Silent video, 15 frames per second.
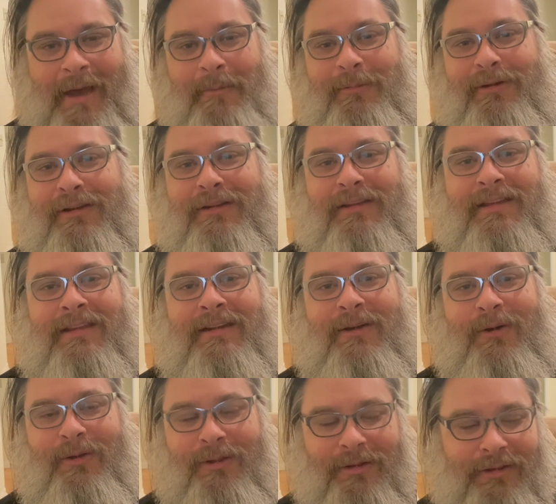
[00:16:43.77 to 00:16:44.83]
but in
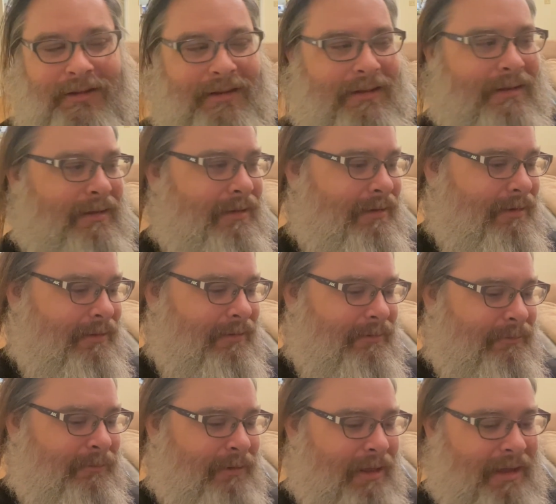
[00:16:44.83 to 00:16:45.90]
all,
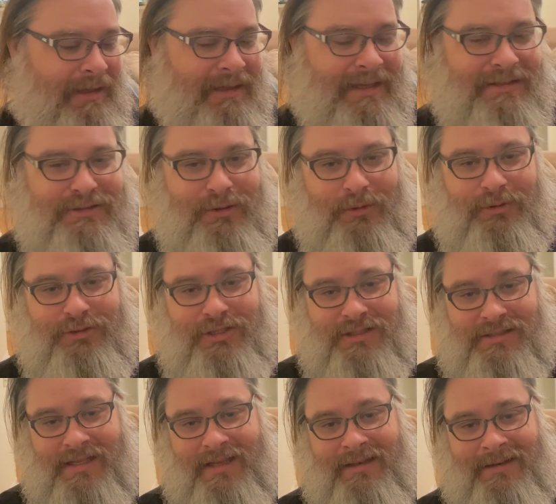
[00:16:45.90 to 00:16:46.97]
I guess I'll
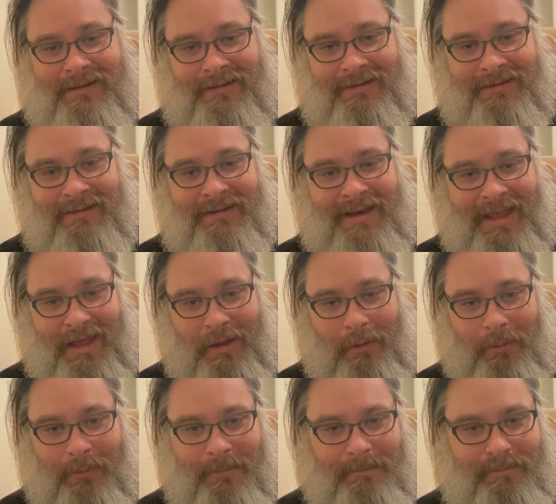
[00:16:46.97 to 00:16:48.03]
just end it
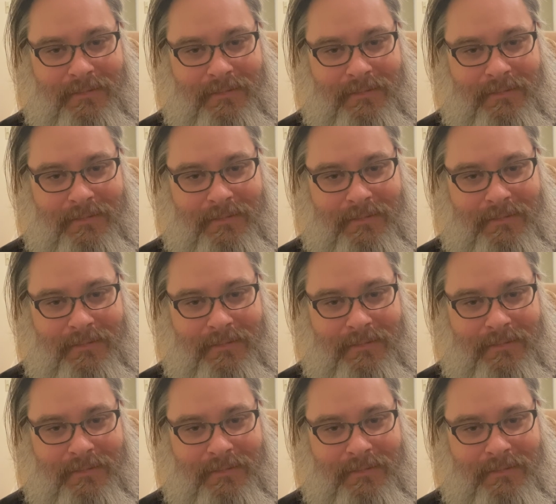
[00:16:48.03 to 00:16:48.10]
now.